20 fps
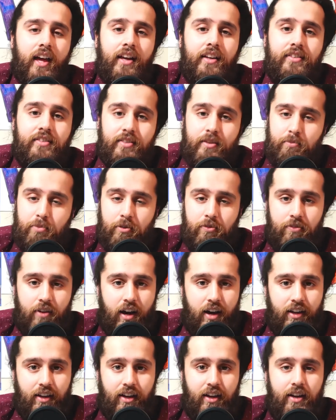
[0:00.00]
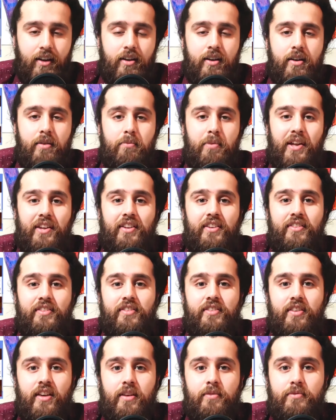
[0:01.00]
simplifying it, but at the
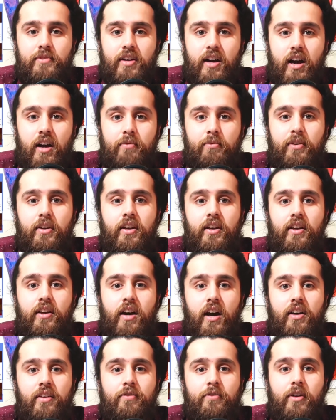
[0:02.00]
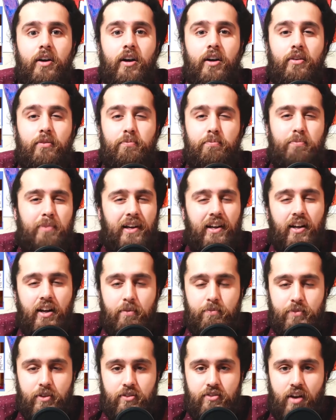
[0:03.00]
same time kind of bringing
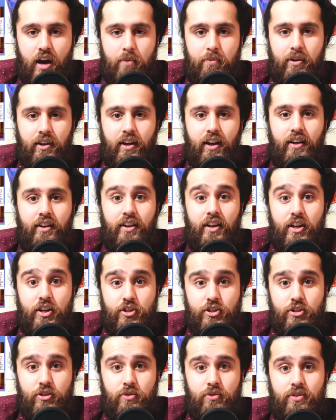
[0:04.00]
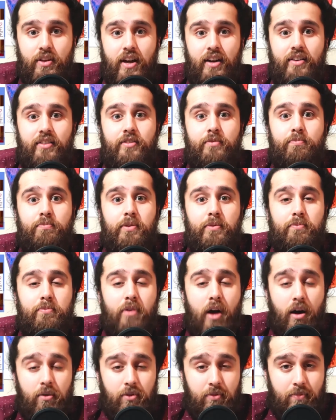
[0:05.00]
up the topic an issue that has been
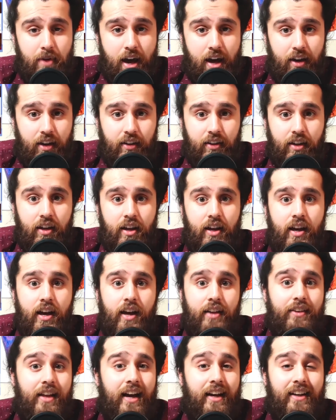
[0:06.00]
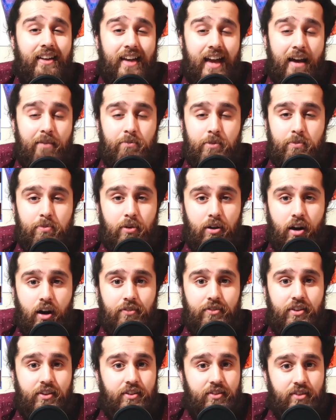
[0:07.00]
problematic and that can't be put off
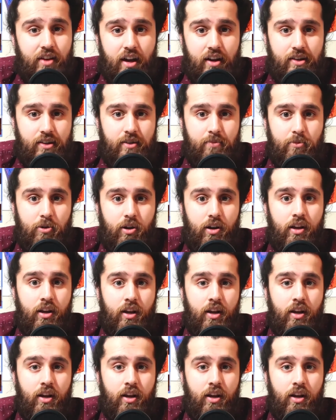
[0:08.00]
to the side anymore.